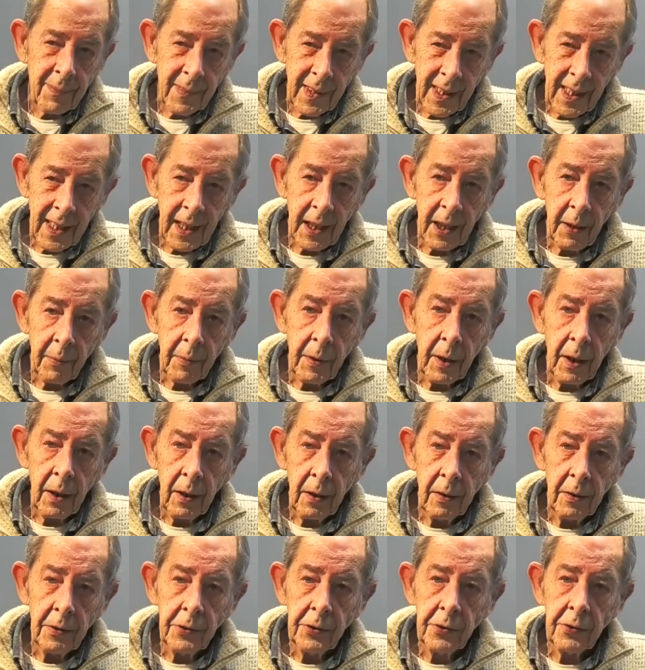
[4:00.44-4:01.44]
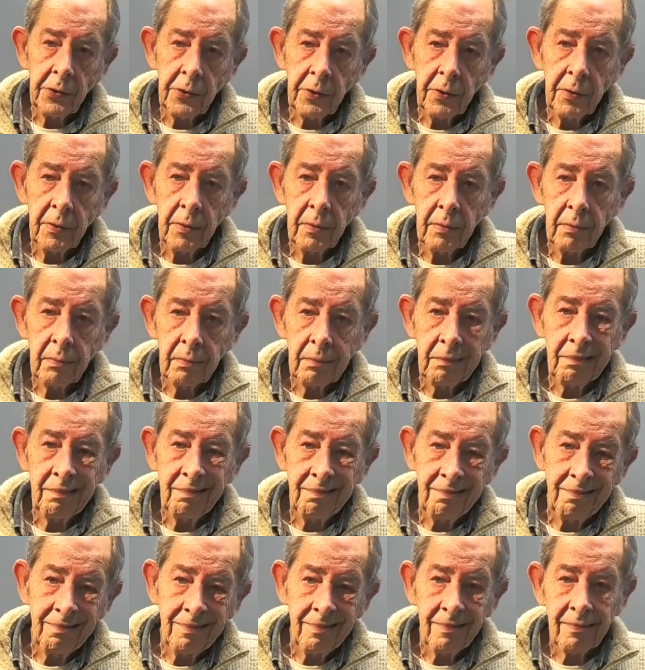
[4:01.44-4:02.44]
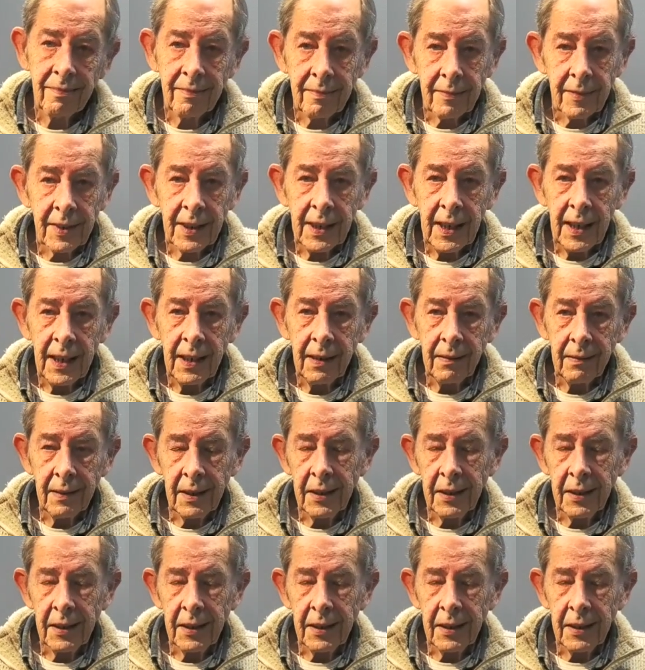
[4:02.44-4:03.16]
Get up close, yeah,